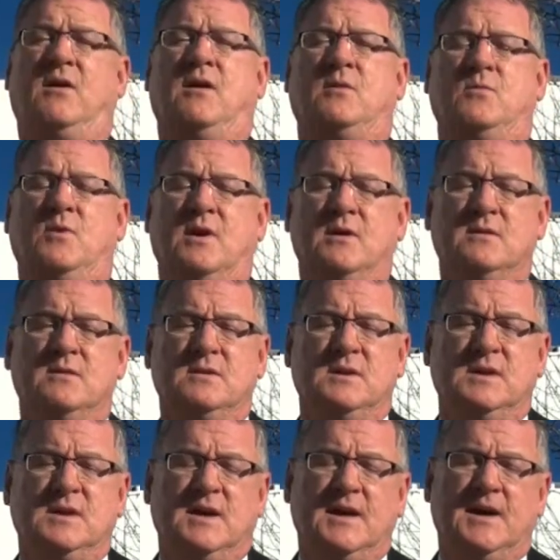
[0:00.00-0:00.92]
hardware,
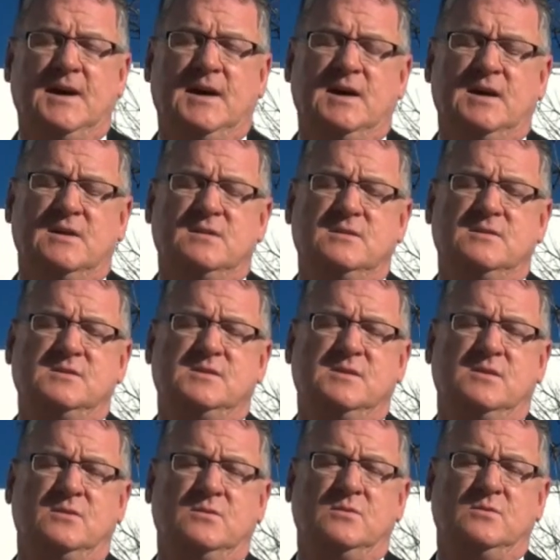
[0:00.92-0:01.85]

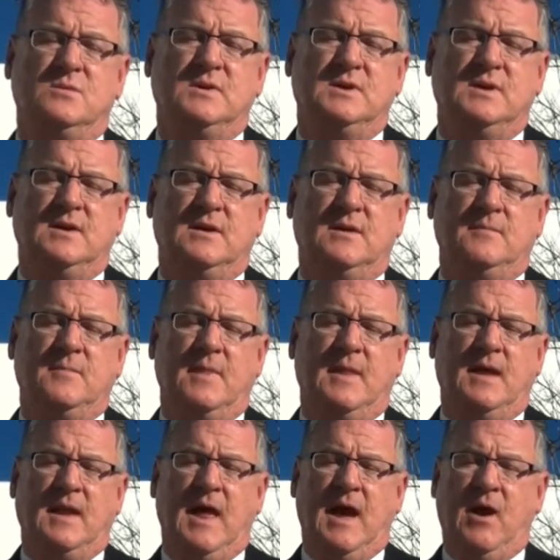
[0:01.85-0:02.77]
to
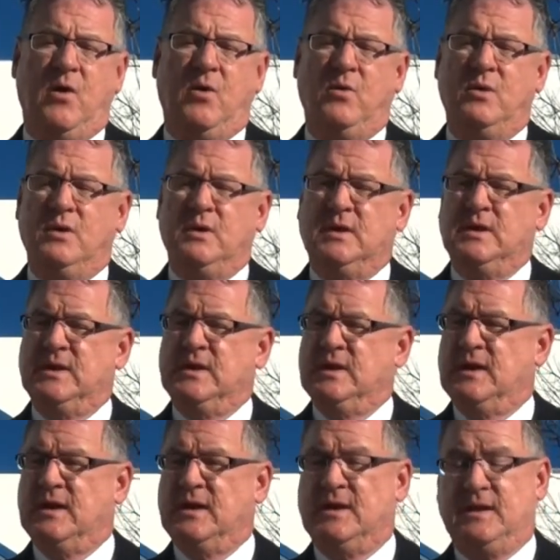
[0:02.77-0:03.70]
allow
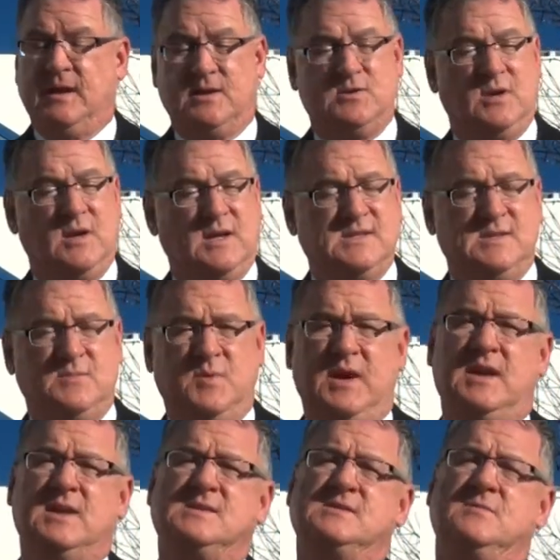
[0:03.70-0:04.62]
electronic
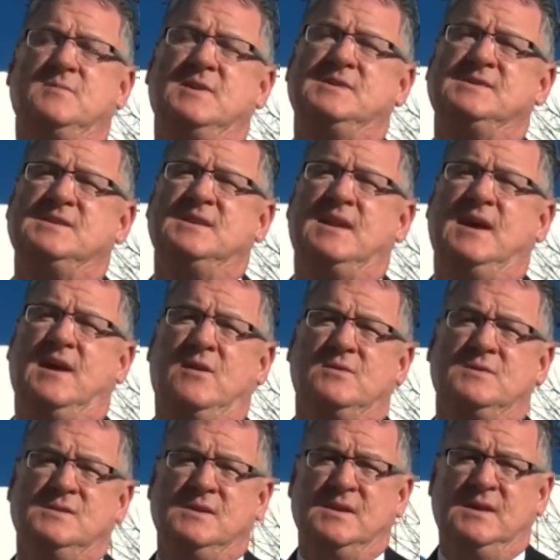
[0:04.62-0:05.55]
subpoenas to be sent
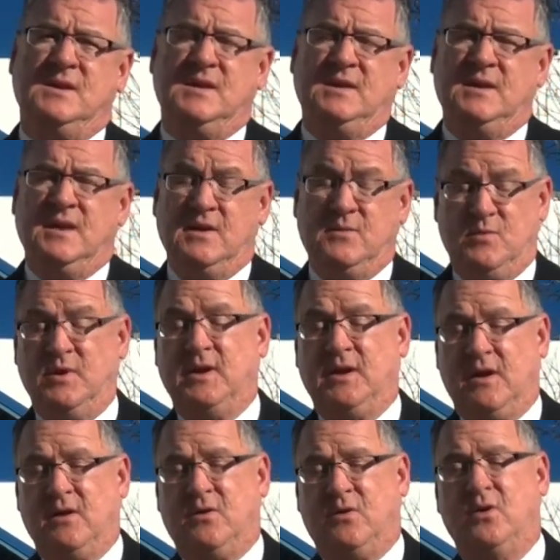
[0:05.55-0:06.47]
out, and
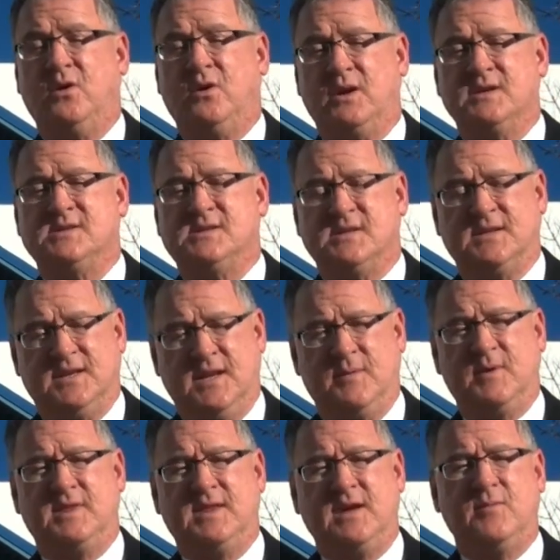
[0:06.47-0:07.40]
really our goal is to
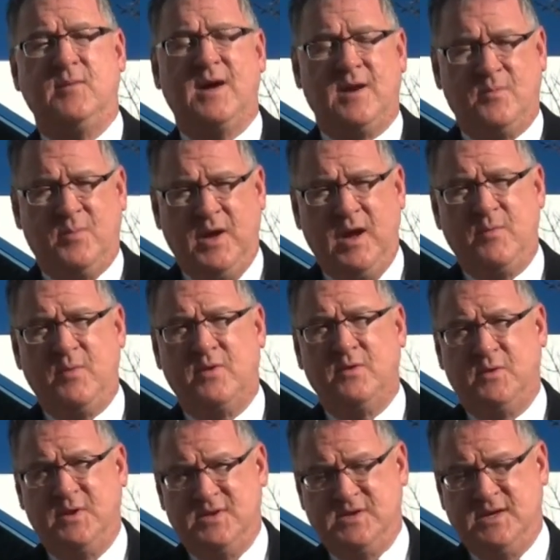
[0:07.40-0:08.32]
limit the amount of
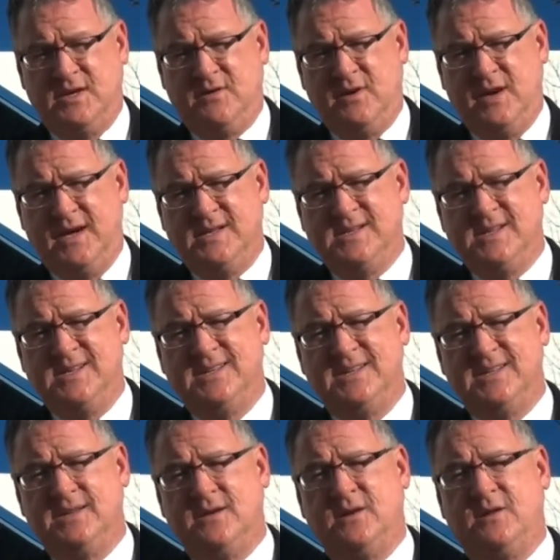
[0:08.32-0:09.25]
paper that we generate.
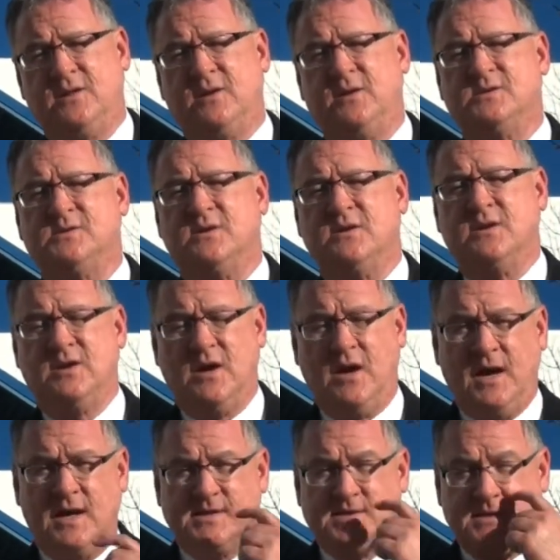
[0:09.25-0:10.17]
The clerks are
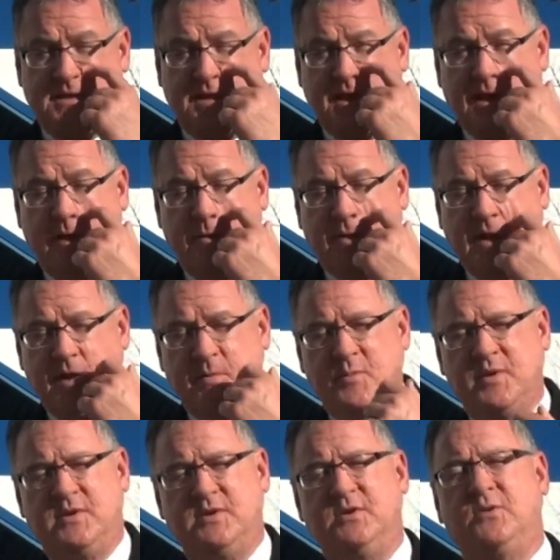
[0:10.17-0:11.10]
constantly coming
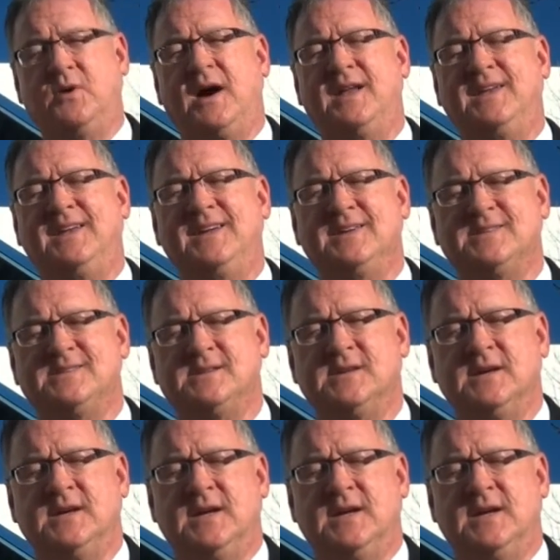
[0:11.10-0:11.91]
up with new ideas,